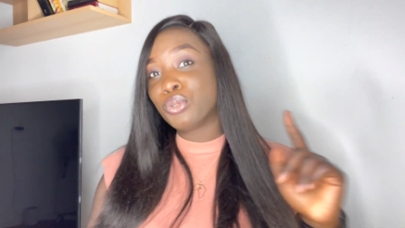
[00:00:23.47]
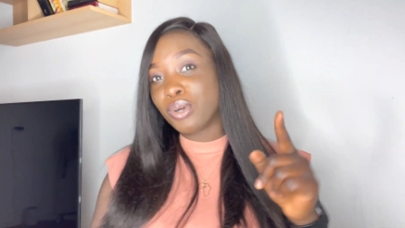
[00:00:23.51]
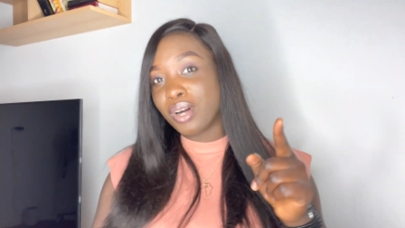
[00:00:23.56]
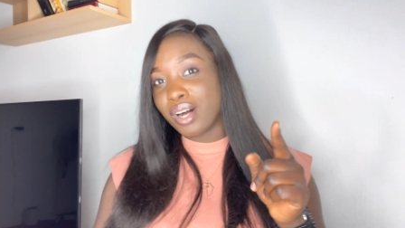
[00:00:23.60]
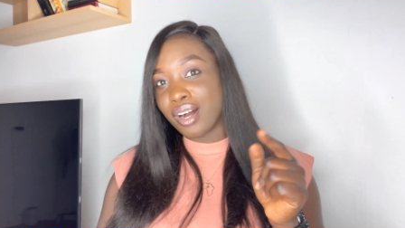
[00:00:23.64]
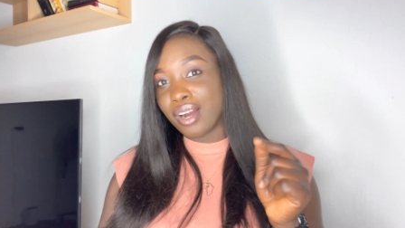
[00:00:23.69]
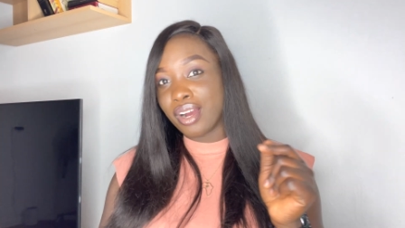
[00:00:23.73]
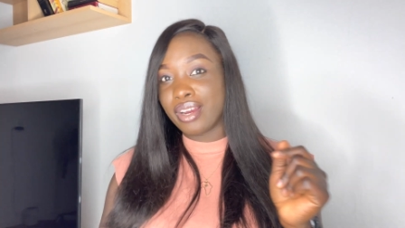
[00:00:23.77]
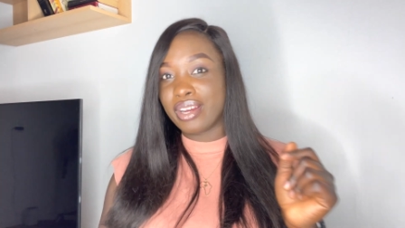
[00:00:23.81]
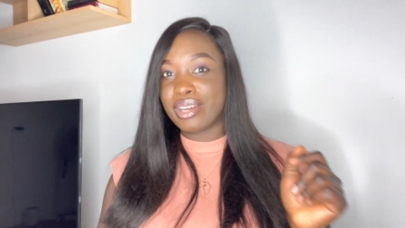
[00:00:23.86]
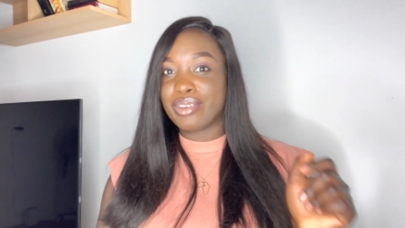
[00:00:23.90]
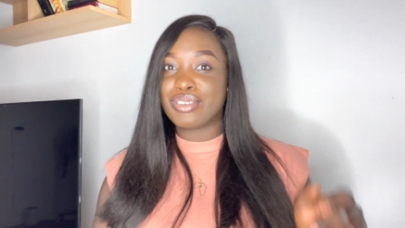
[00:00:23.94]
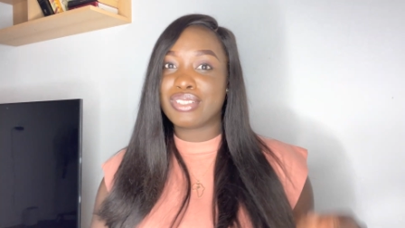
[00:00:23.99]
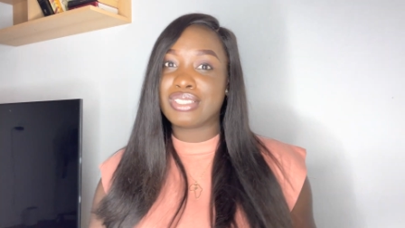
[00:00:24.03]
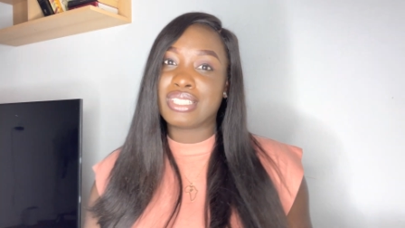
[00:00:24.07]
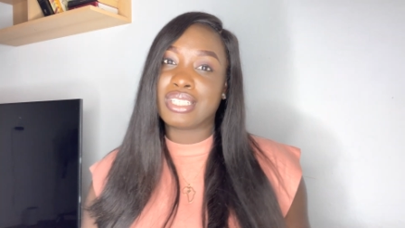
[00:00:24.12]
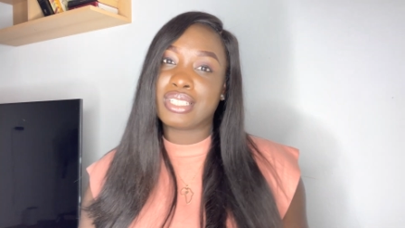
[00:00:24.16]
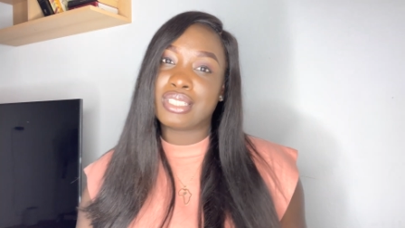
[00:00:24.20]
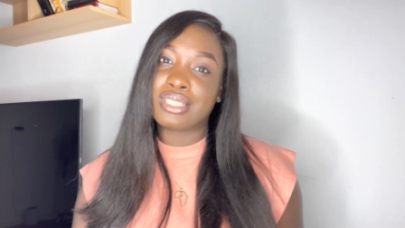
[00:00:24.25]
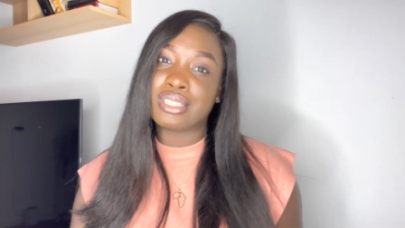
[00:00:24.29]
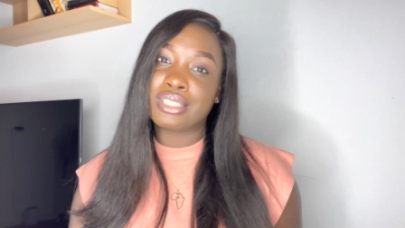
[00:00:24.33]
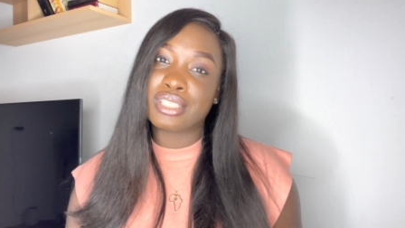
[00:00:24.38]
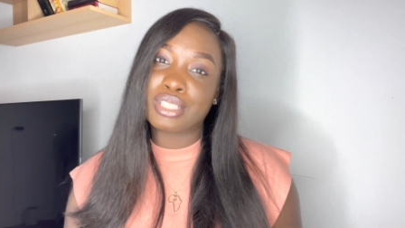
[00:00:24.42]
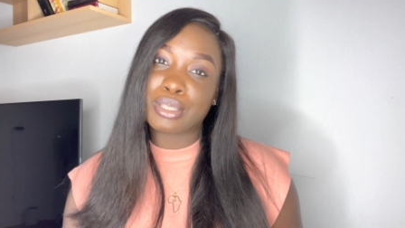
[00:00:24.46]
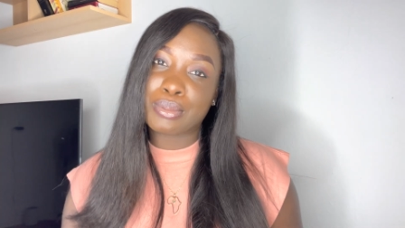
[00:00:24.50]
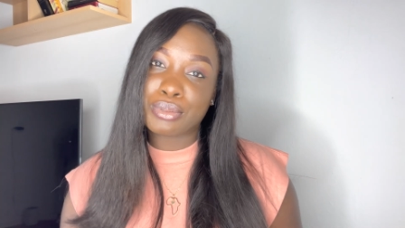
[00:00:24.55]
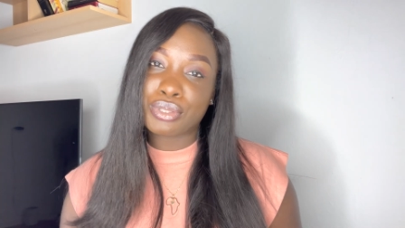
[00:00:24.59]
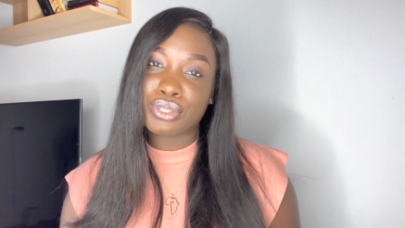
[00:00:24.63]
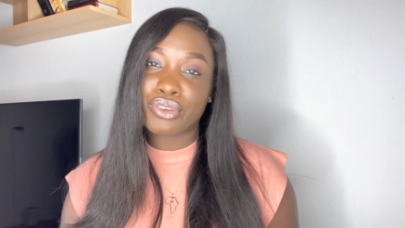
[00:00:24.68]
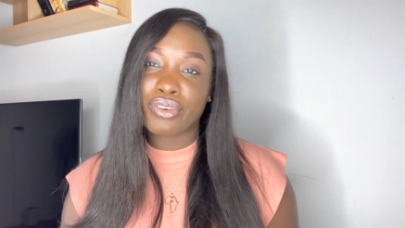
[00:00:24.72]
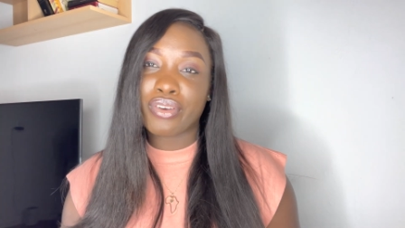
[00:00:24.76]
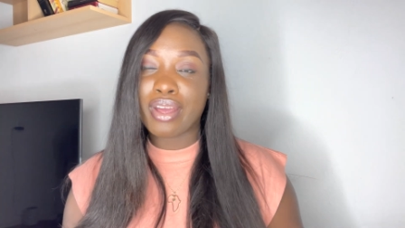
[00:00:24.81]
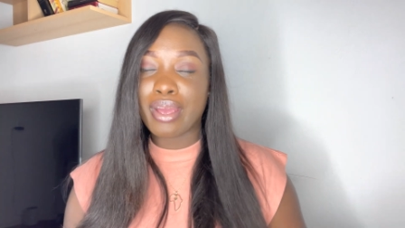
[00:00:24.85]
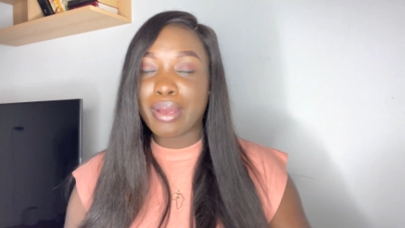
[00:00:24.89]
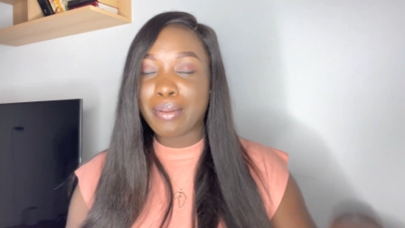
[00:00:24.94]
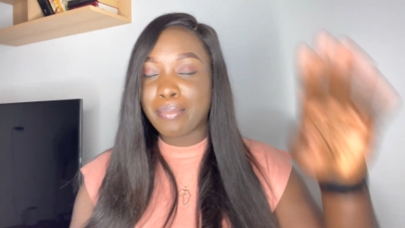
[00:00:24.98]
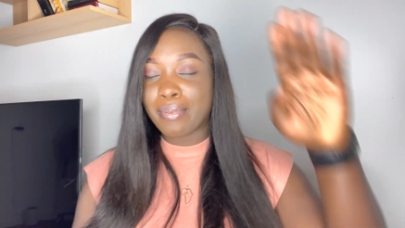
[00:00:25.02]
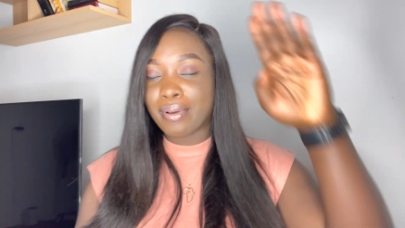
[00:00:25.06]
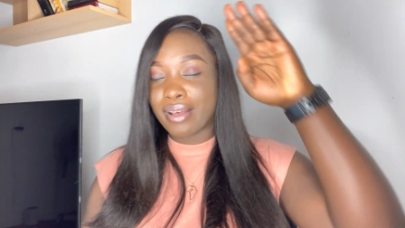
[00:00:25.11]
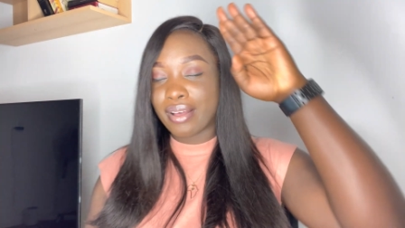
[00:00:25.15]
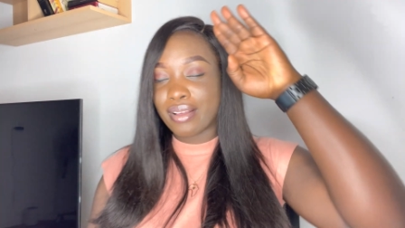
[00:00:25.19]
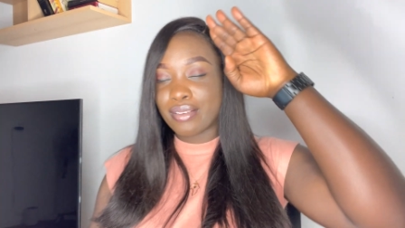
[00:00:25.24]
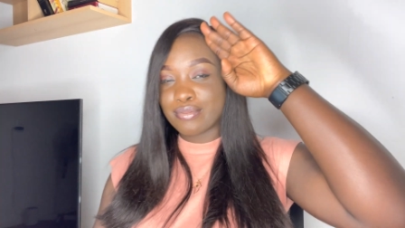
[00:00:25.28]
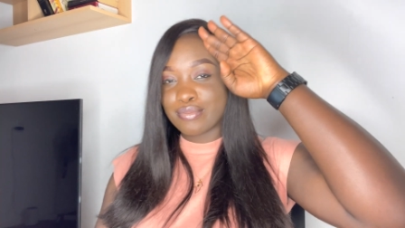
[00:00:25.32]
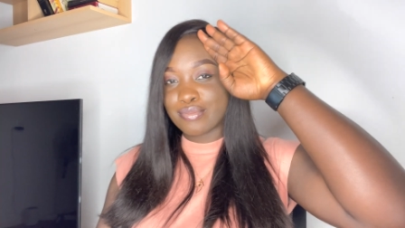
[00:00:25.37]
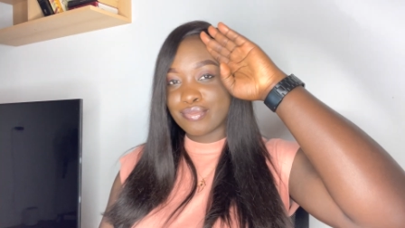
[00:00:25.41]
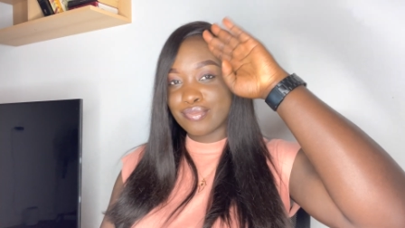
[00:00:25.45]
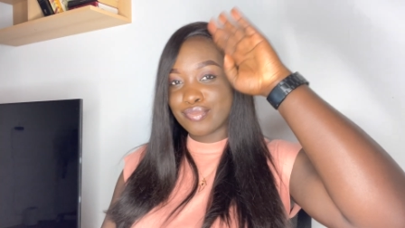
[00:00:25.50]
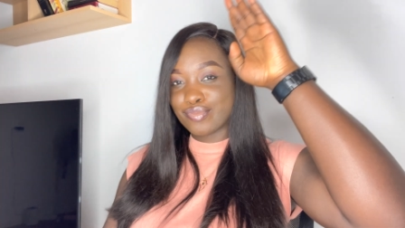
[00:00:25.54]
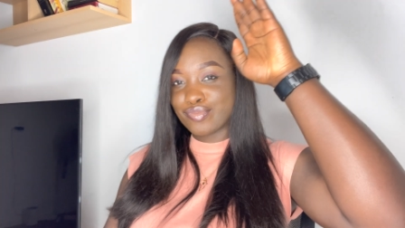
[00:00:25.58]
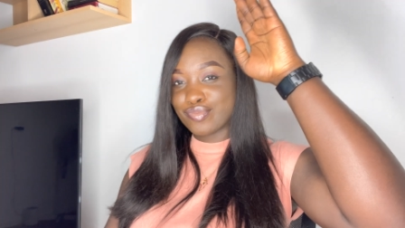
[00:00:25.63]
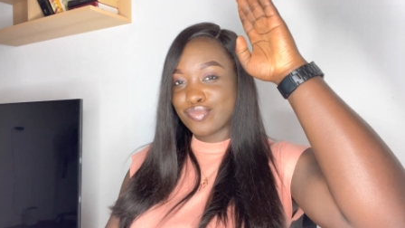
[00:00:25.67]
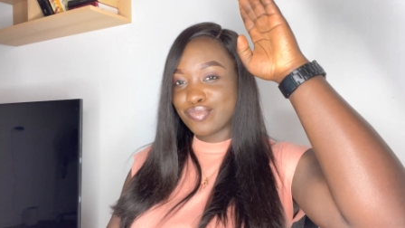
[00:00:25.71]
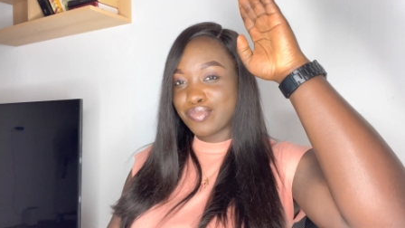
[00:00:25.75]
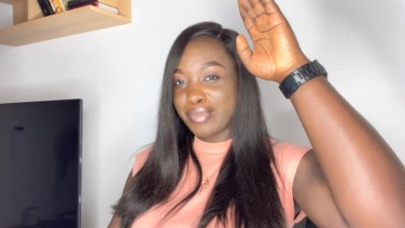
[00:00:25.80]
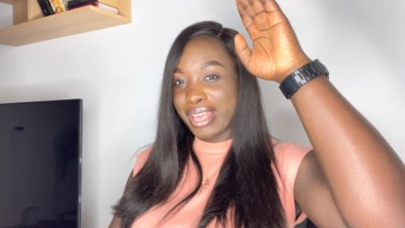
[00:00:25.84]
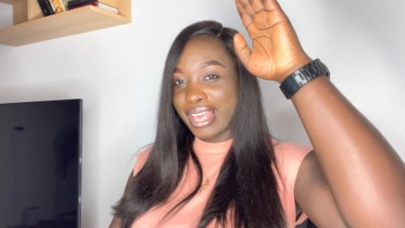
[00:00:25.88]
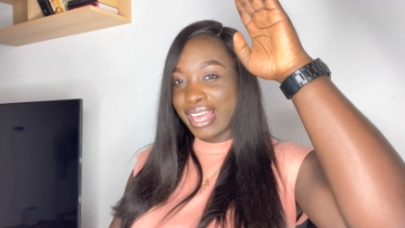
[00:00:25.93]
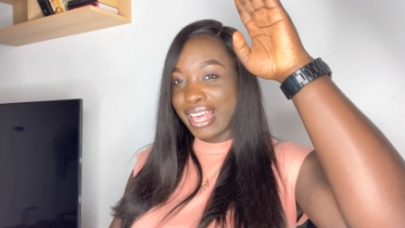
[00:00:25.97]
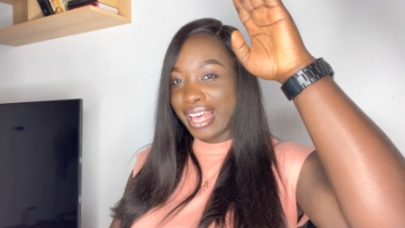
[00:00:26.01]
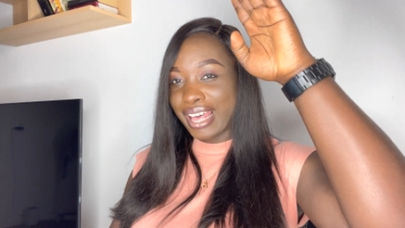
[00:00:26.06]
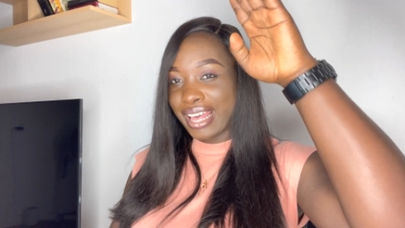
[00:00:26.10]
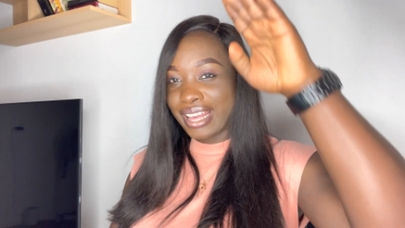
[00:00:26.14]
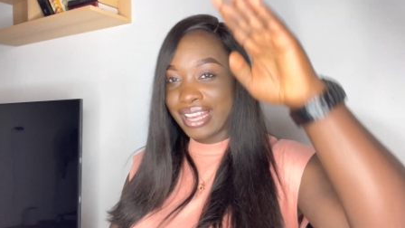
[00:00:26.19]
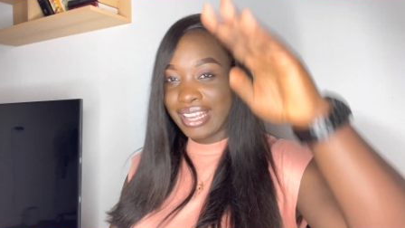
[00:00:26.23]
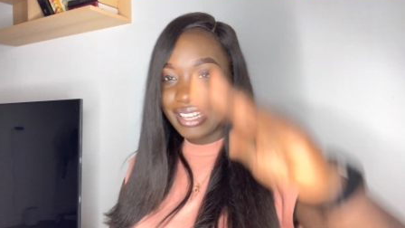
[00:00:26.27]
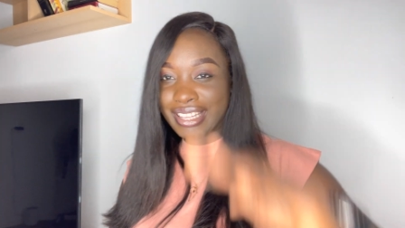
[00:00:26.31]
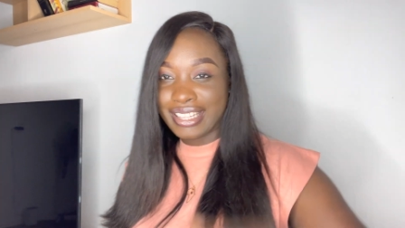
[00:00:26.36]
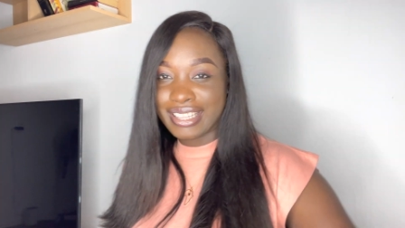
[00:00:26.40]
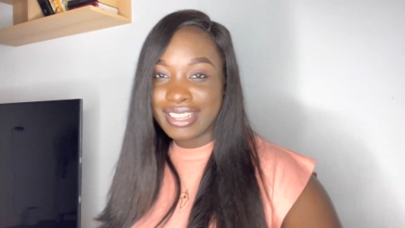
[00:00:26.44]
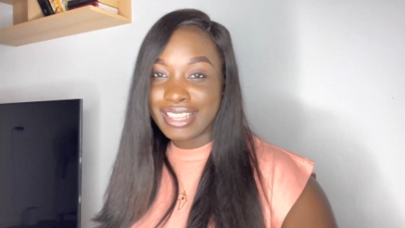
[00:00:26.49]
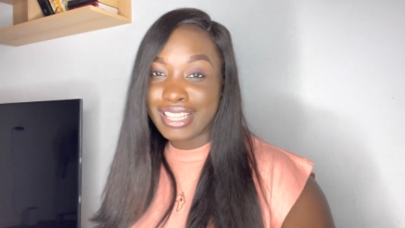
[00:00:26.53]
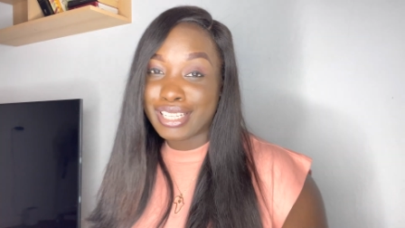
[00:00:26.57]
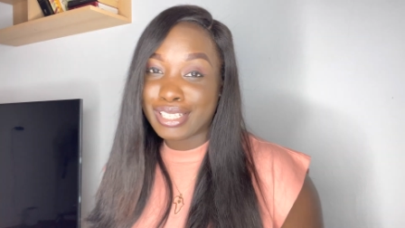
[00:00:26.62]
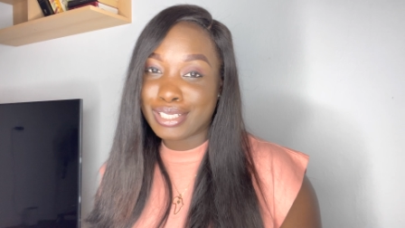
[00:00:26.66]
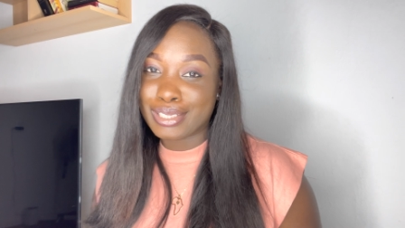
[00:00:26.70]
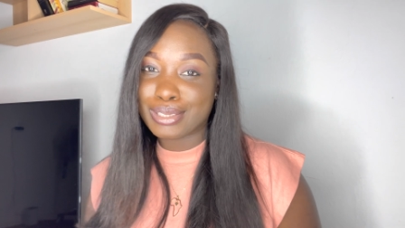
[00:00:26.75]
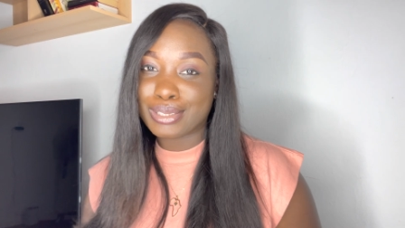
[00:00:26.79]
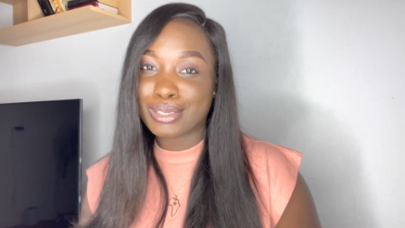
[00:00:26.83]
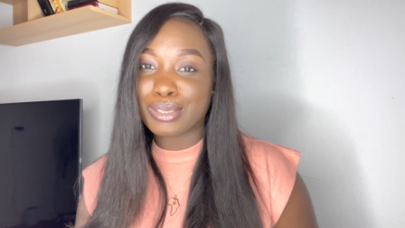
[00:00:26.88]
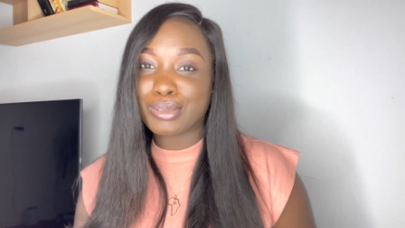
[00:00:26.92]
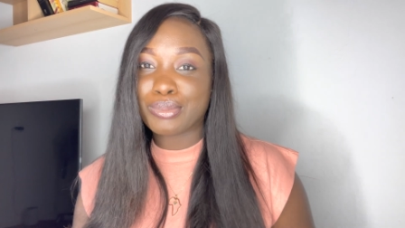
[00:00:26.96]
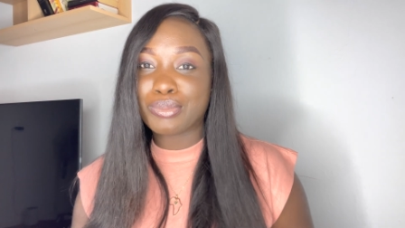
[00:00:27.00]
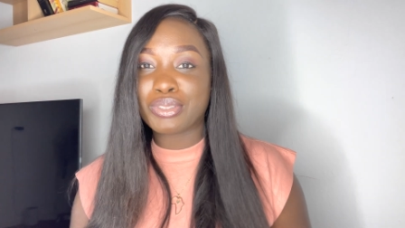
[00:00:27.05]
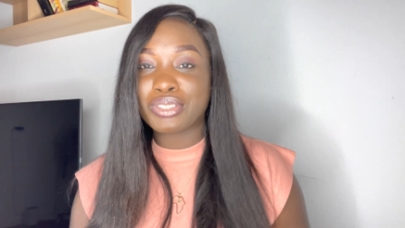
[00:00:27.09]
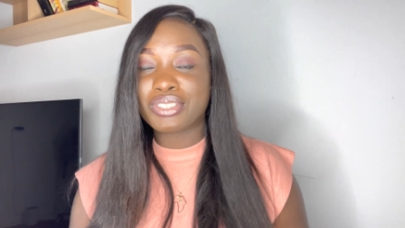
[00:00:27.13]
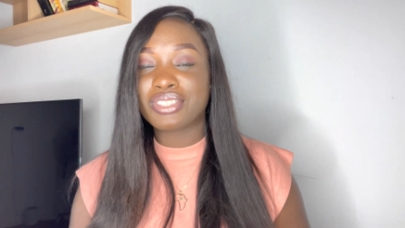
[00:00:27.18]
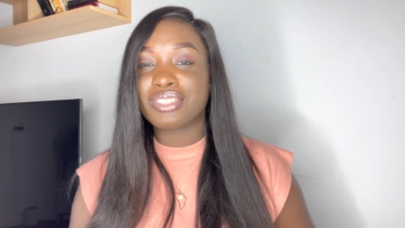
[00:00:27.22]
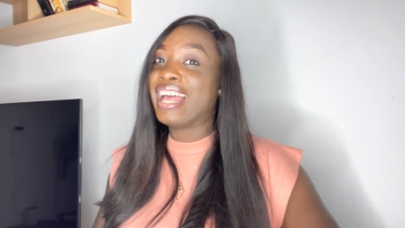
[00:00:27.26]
are a returning subscriber, my guy, thank you so much.